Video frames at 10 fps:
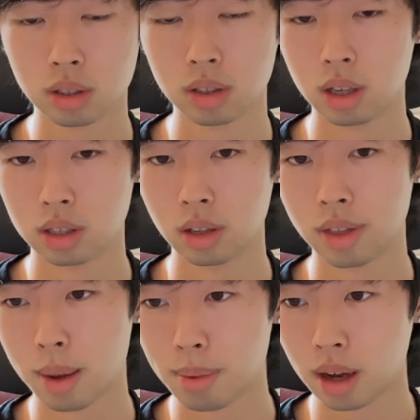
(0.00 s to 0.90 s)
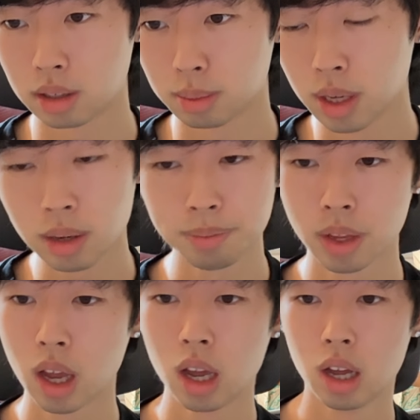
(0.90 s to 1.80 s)
They sent that back to me.
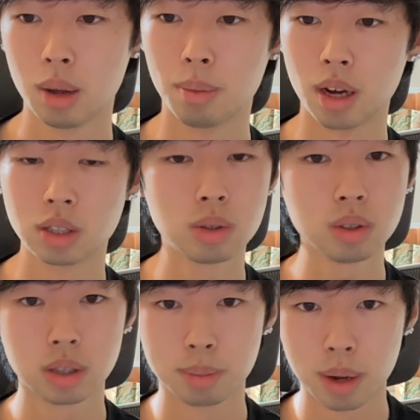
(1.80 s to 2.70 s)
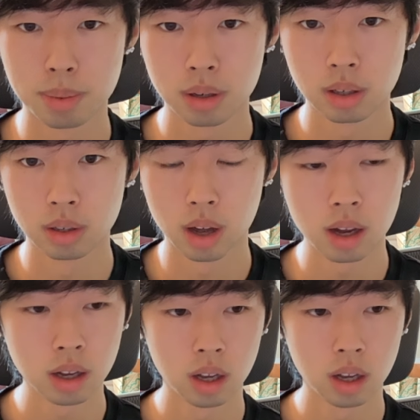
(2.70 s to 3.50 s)
My school zip up, okay?